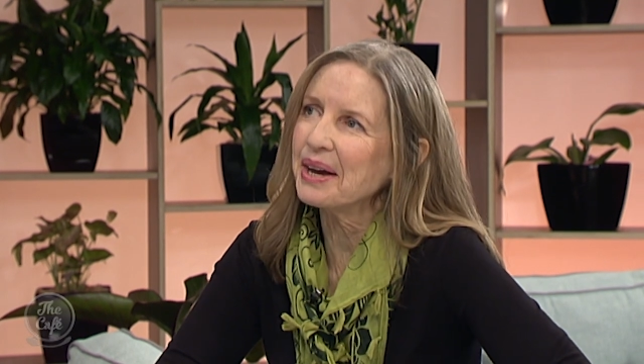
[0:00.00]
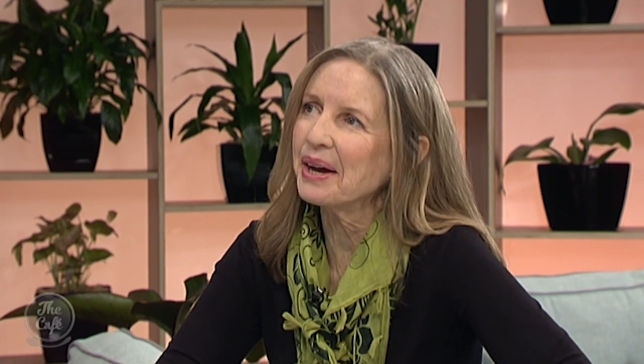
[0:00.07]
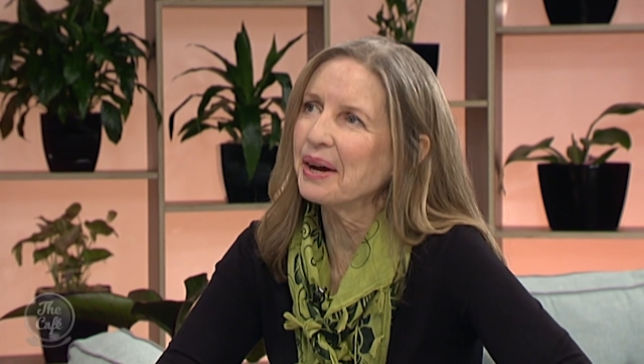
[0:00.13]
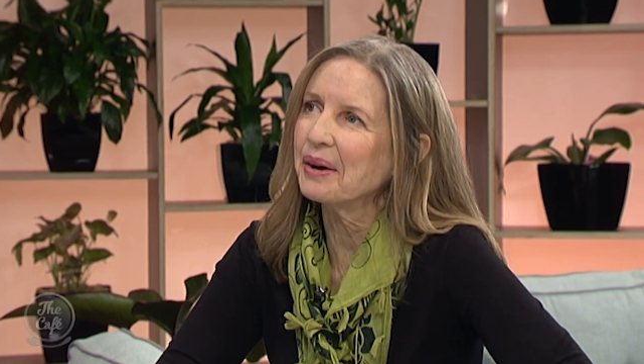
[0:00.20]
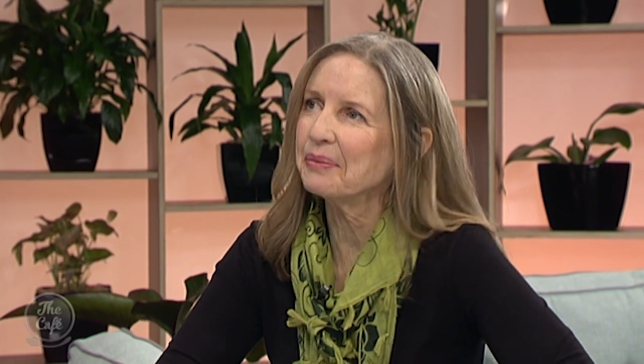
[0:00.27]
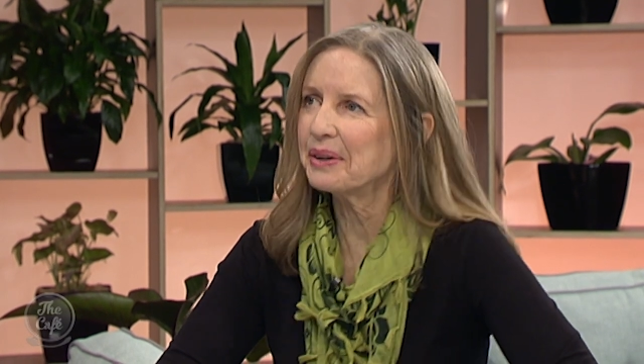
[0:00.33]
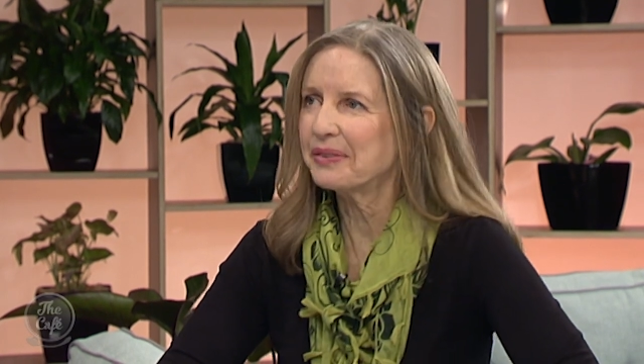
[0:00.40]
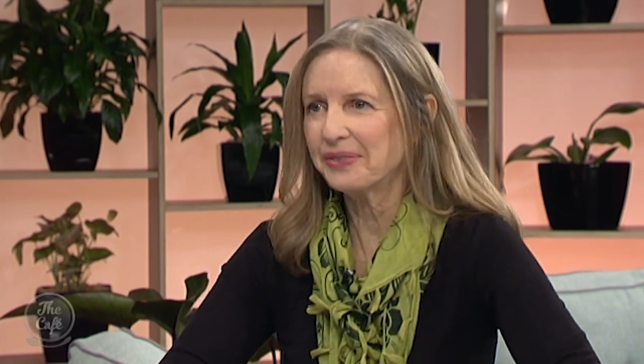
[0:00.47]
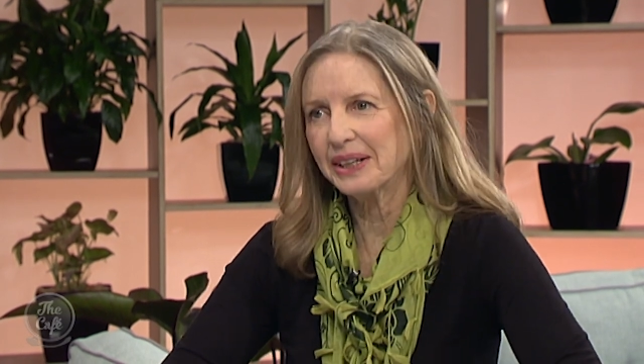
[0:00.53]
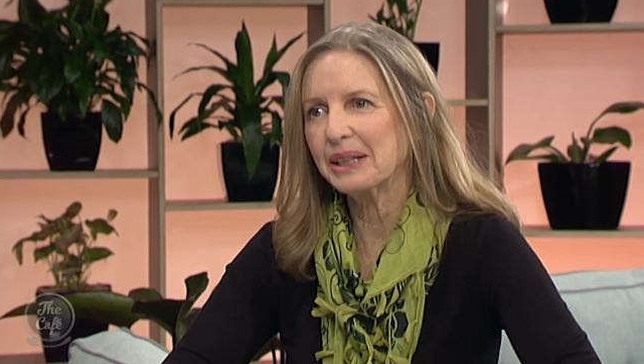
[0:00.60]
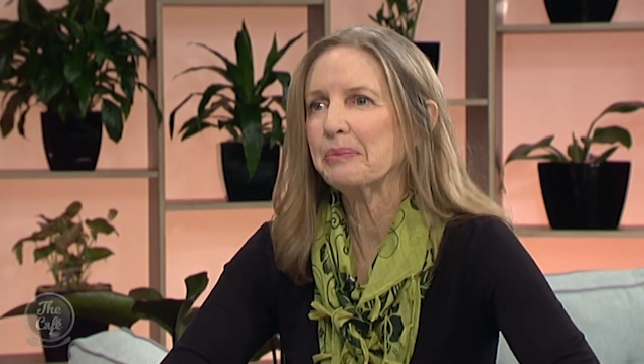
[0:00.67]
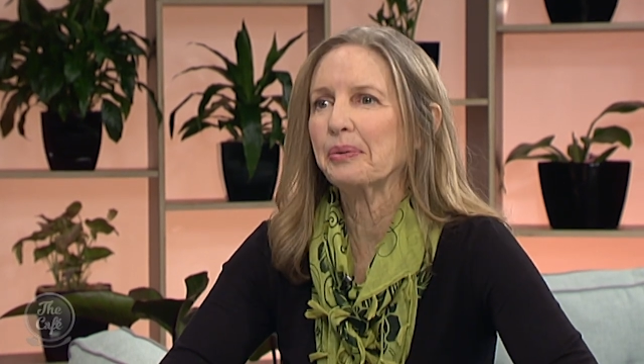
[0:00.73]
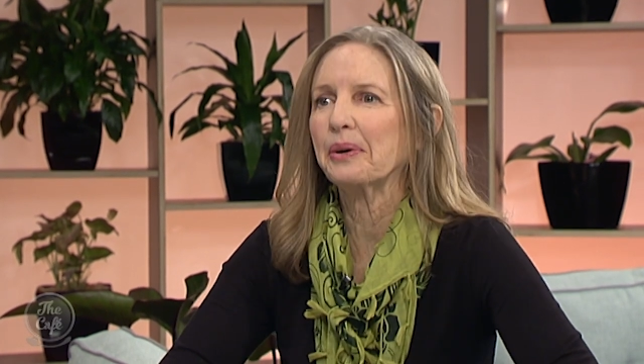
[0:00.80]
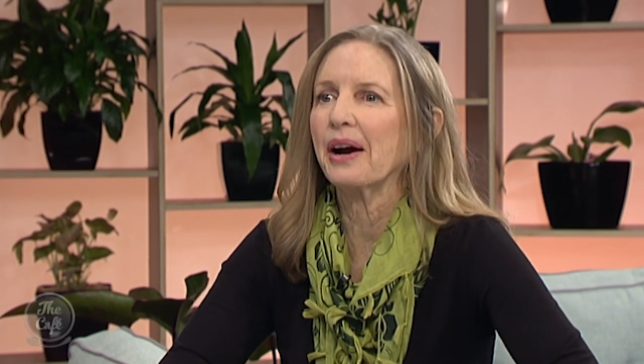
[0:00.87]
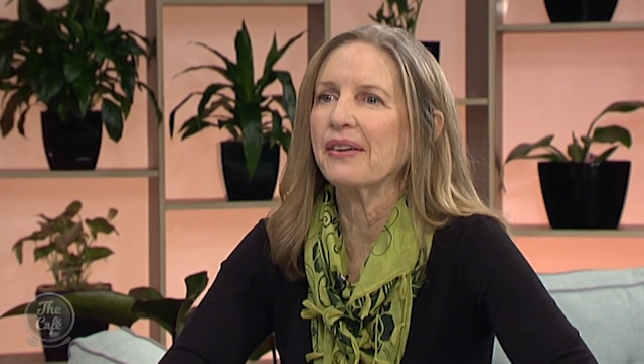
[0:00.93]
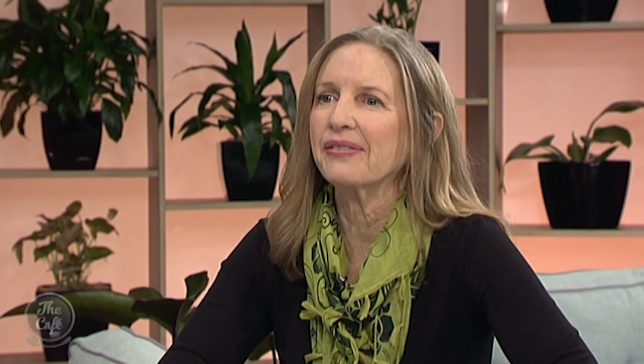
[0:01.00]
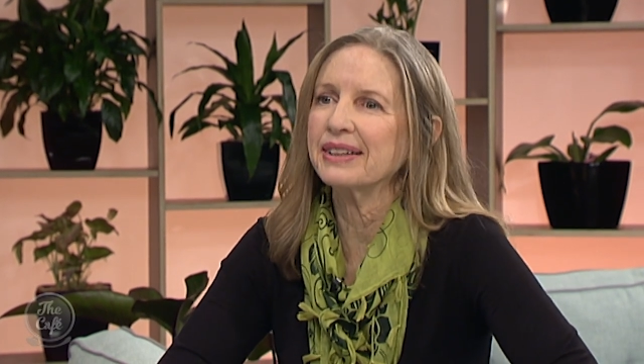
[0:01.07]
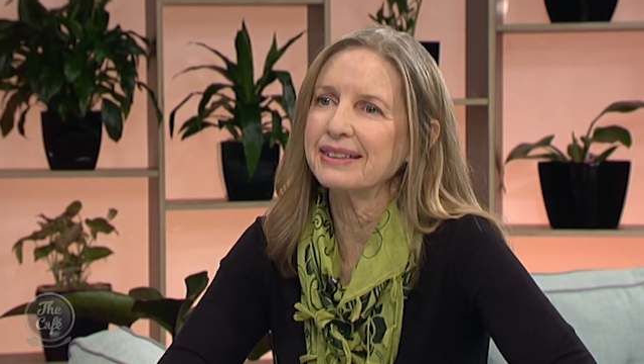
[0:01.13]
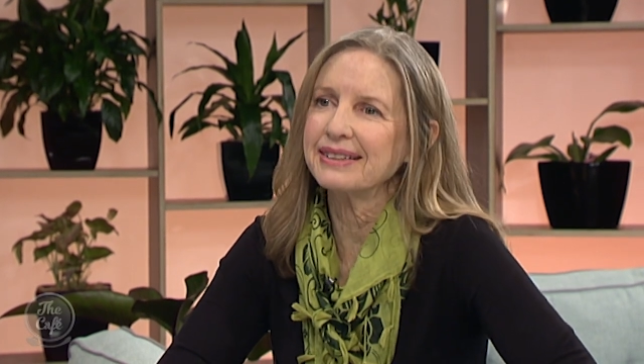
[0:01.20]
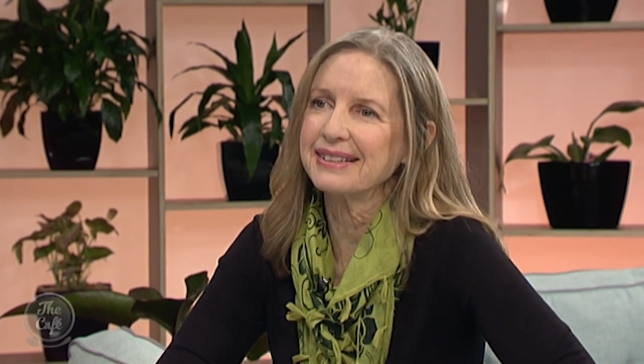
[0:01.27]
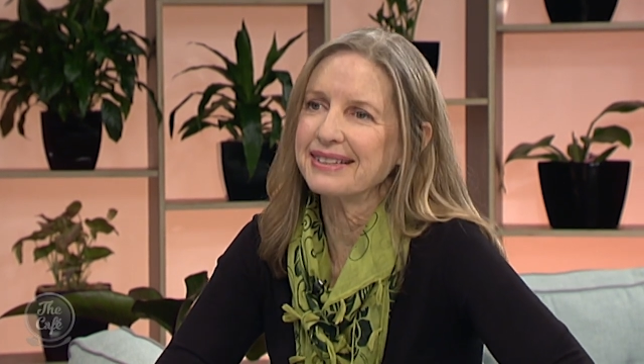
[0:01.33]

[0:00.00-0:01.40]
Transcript: uh, we're fairly private.